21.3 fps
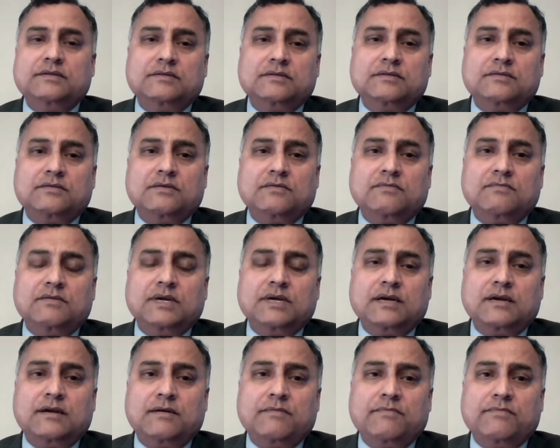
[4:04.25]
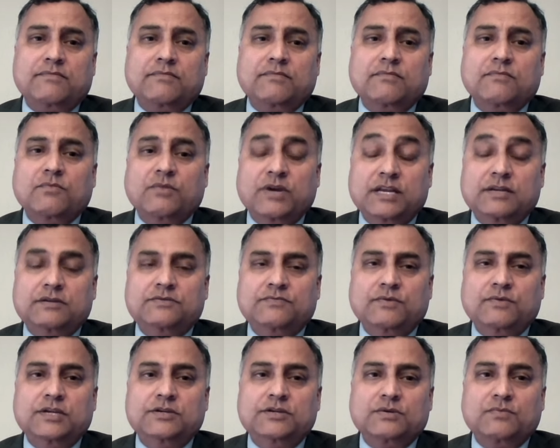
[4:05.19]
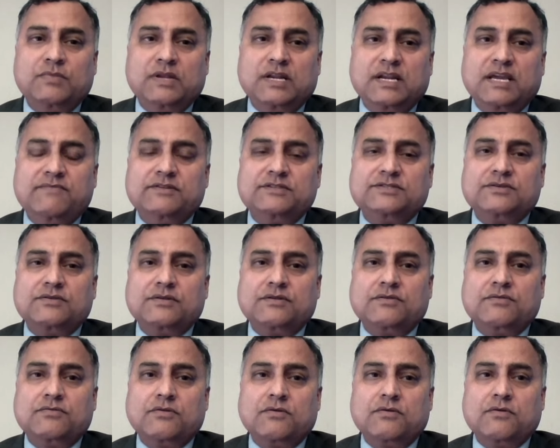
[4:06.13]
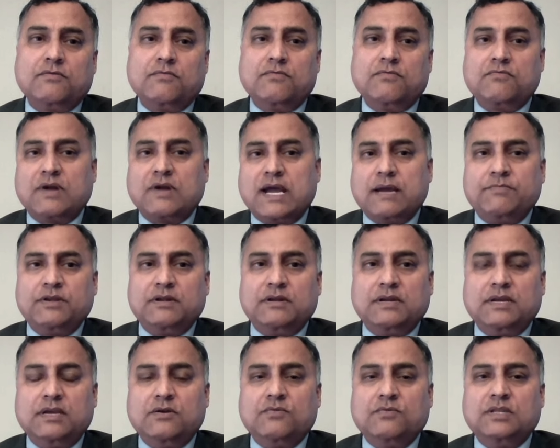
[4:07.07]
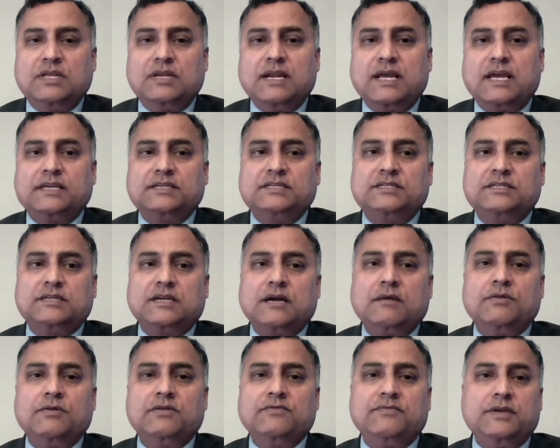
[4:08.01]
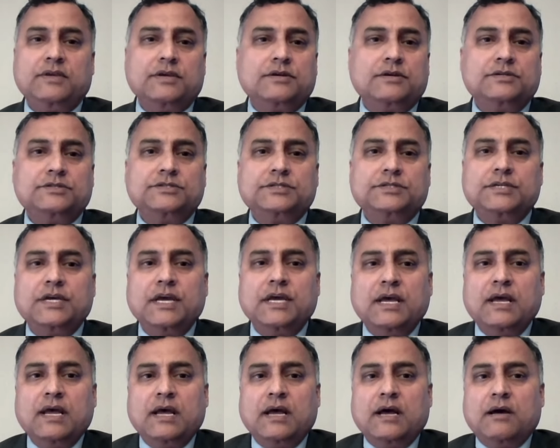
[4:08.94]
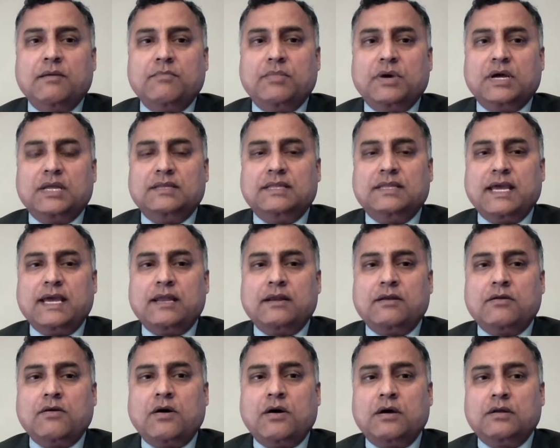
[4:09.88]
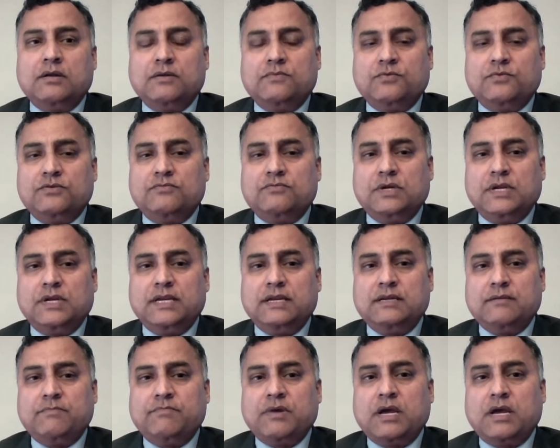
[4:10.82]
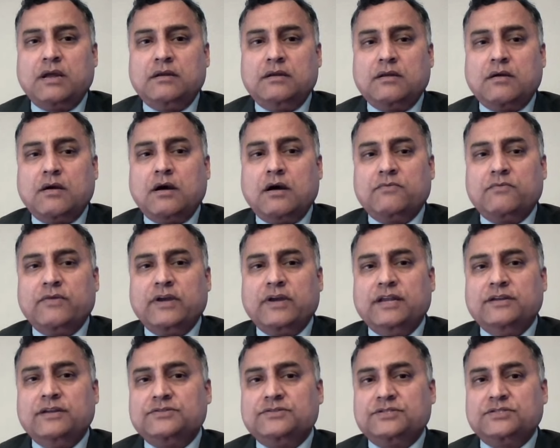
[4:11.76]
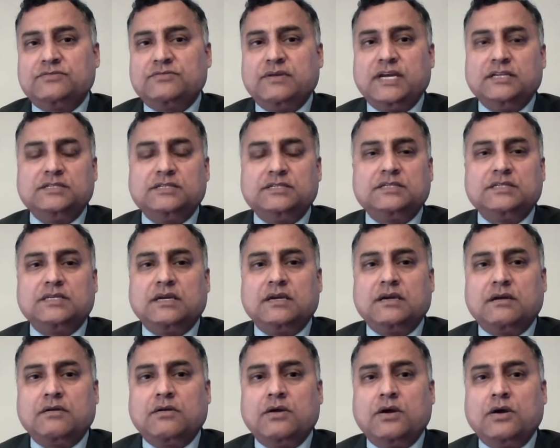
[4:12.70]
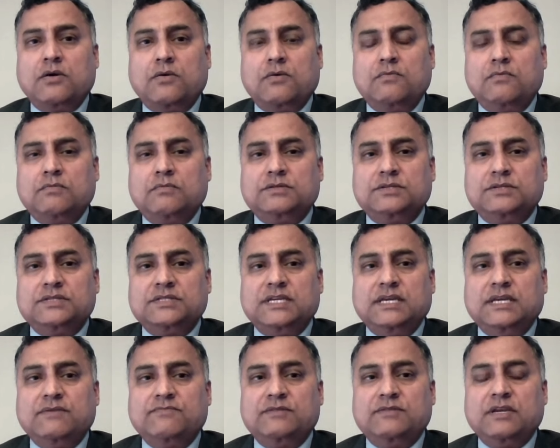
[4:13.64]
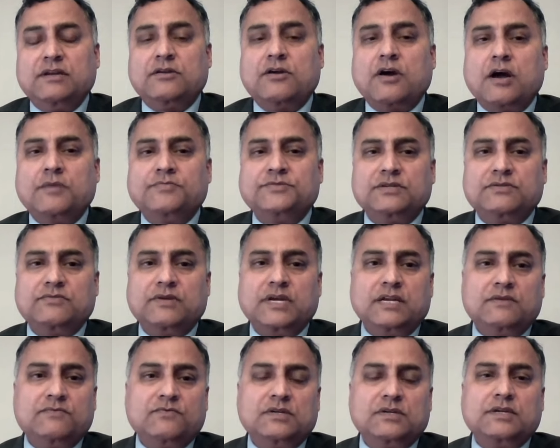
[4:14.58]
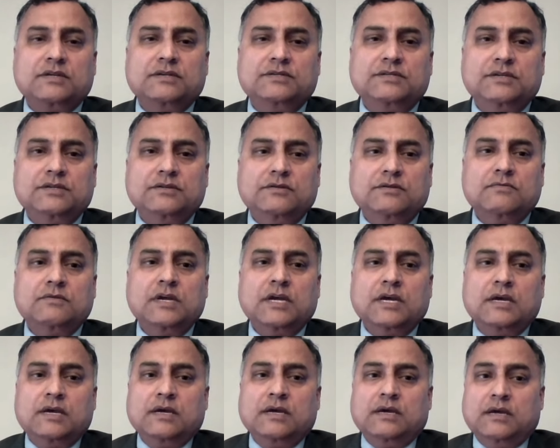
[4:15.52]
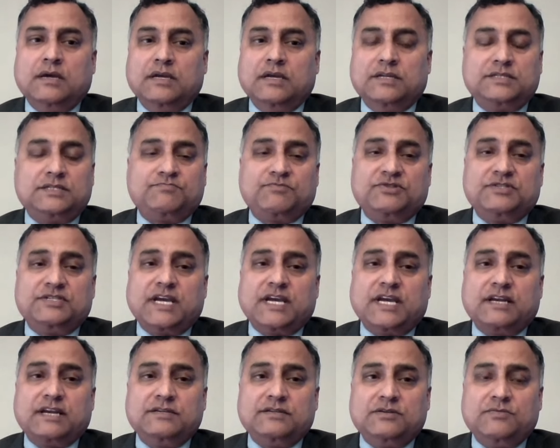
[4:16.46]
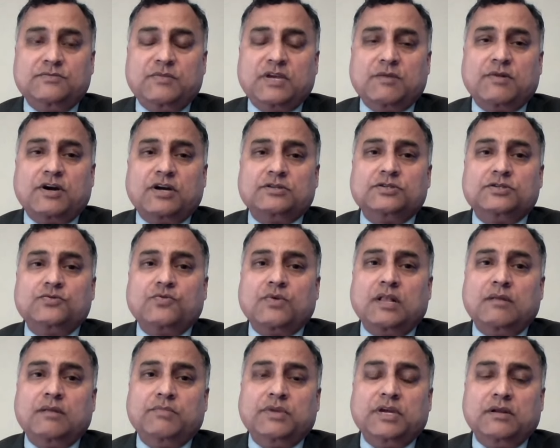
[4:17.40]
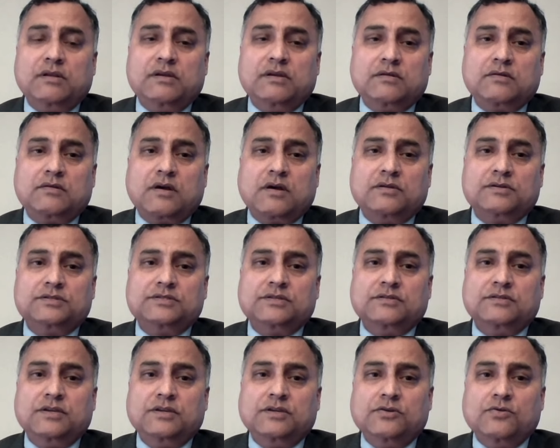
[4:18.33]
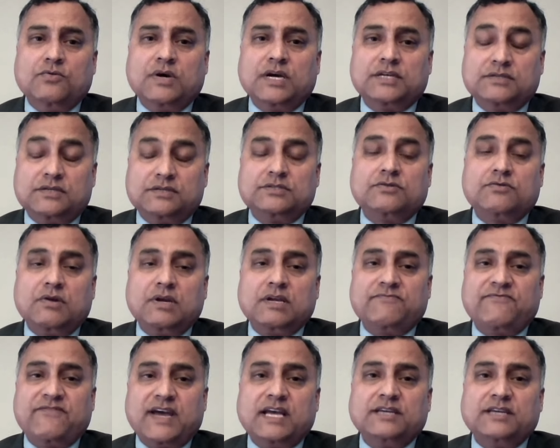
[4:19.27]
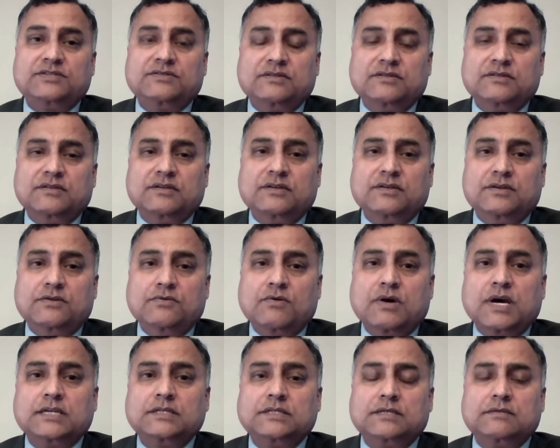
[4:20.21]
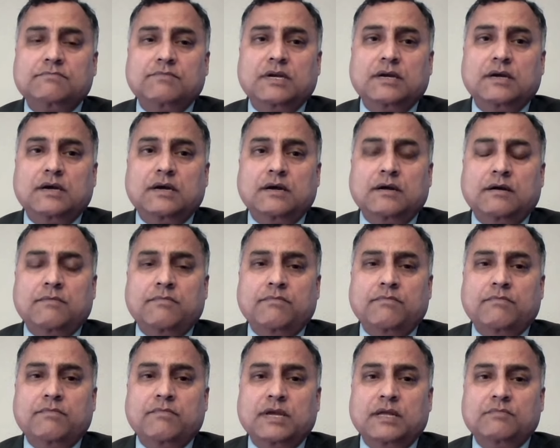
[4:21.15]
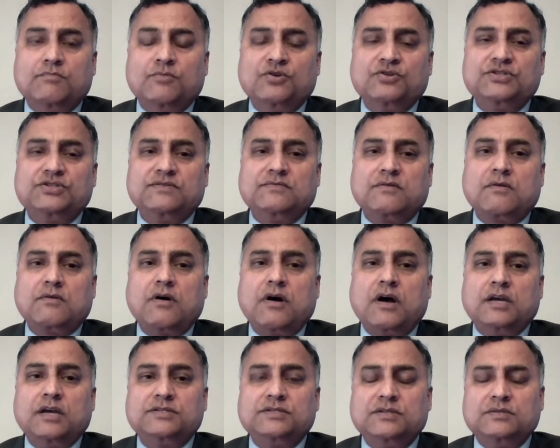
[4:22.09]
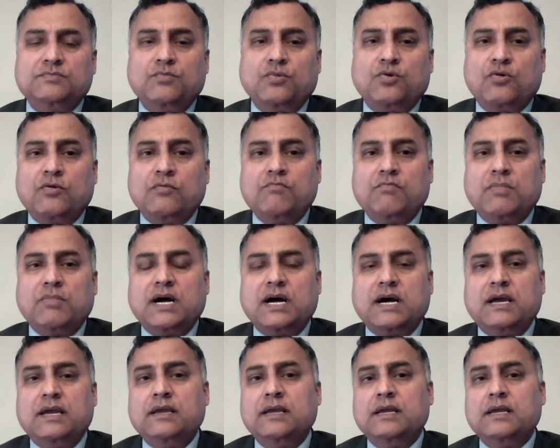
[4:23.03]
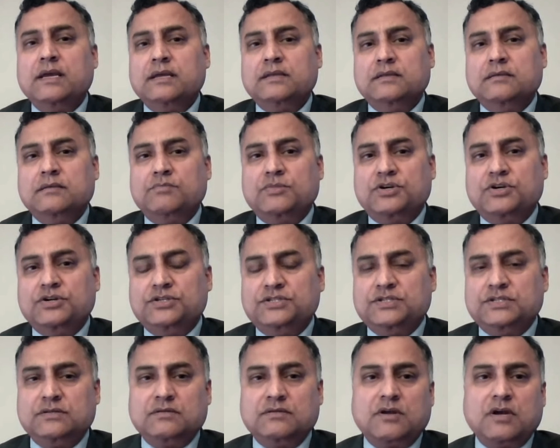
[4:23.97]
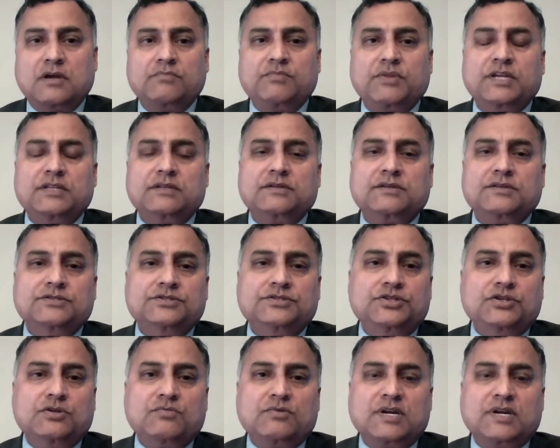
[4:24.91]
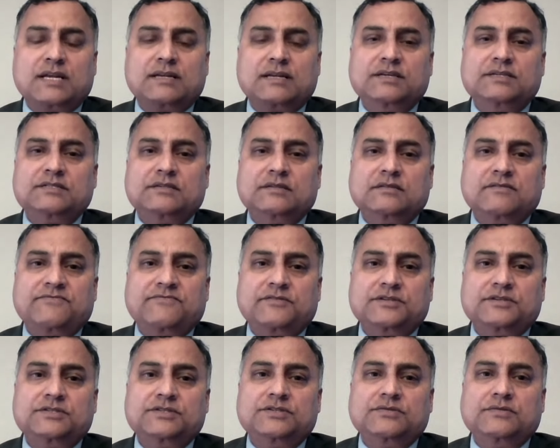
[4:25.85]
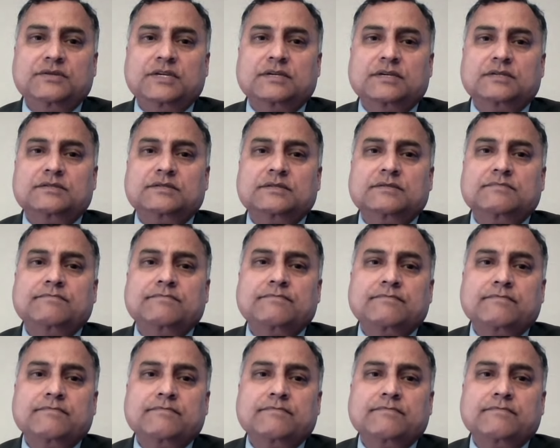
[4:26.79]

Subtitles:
So we do believe it's going to grow rapidly over the next couple of years. But then on, it would really depend on where interest rates go to see if the adoption rate would continue. It's projected to be about $12 billion in the U.S. It's growing faster in the U.S., and most of the cost is borne by the merchant, not by the consumer, at least in the first 2 years.